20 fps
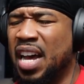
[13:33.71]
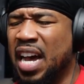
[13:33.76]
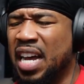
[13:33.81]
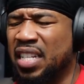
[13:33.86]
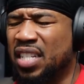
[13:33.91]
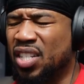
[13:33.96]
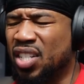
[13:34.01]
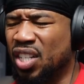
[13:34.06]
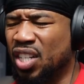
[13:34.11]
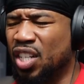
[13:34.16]

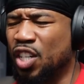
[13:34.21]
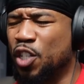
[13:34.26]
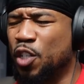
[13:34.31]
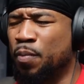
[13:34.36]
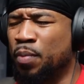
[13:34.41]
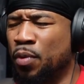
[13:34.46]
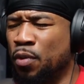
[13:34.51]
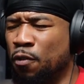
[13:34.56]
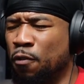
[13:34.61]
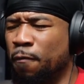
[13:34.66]
I took a
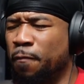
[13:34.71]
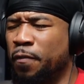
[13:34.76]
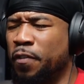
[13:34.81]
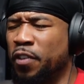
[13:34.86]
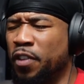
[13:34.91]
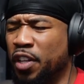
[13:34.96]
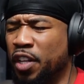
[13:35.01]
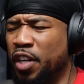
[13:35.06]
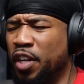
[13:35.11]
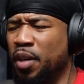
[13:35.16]

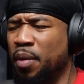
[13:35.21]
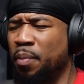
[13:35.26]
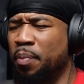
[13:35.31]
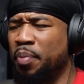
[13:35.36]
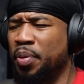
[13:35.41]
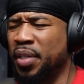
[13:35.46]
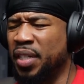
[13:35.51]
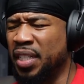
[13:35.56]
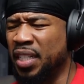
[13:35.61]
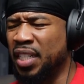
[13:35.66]
spoonful of the
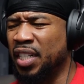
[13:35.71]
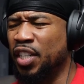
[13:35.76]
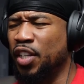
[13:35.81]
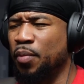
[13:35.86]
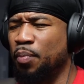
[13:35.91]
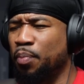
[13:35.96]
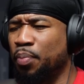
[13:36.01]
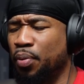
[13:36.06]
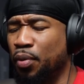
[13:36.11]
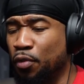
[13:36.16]
pudding.
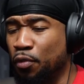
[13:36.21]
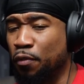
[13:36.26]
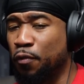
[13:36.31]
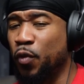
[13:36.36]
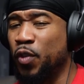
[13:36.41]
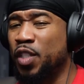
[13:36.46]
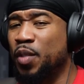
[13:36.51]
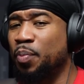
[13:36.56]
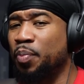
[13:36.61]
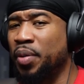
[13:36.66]
The
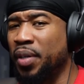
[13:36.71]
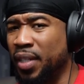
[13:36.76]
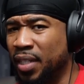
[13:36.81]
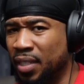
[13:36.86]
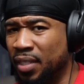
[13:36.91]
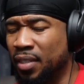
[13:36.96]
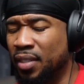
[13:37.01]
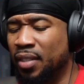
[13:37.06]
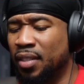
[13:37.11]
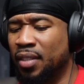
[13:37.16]
proof was put
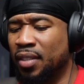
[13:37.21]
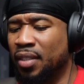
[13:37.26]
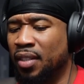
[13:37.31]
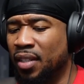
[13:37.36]
in.